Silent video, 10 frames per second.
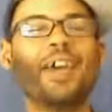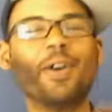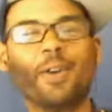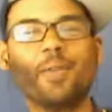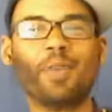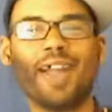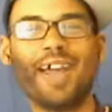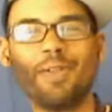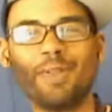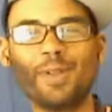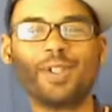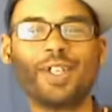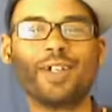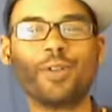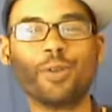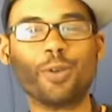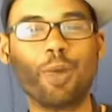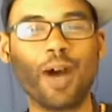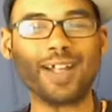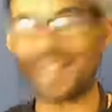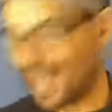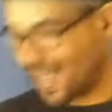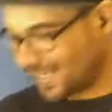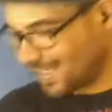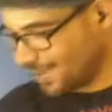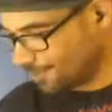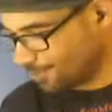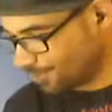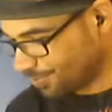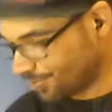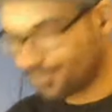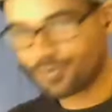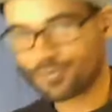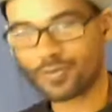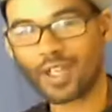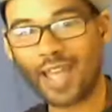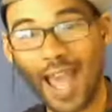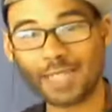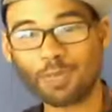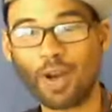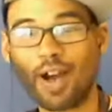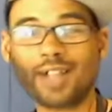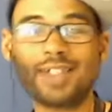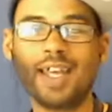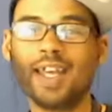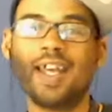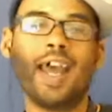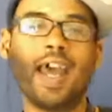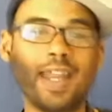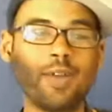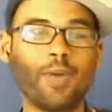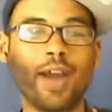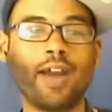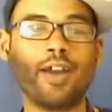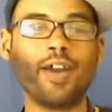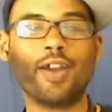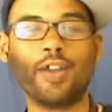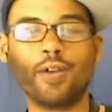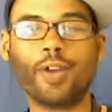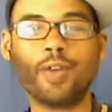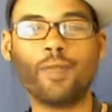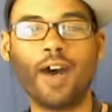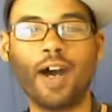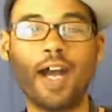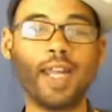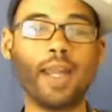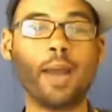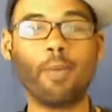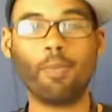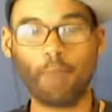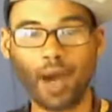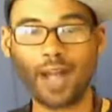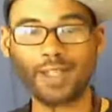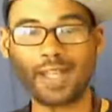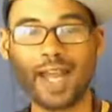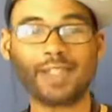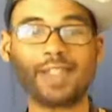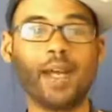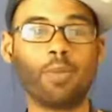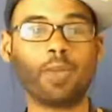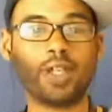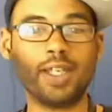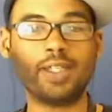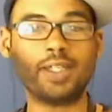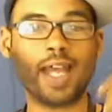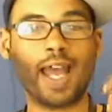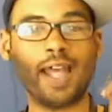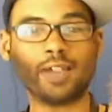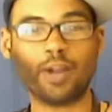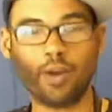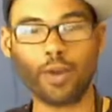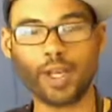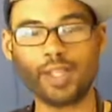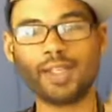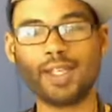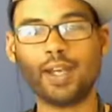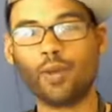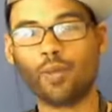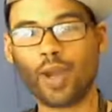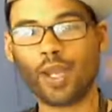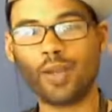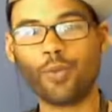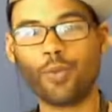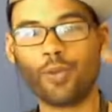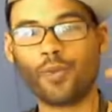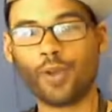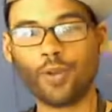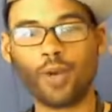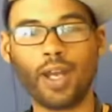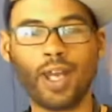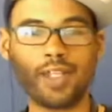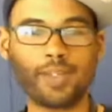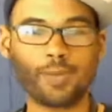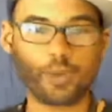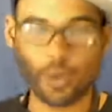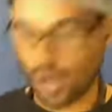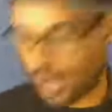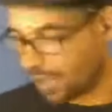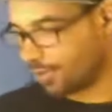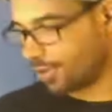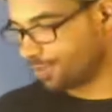Google Play Music, Google Podcasts, Castbox, anywhere you can find podcasts. Please, as always, rate, review, and subscribe.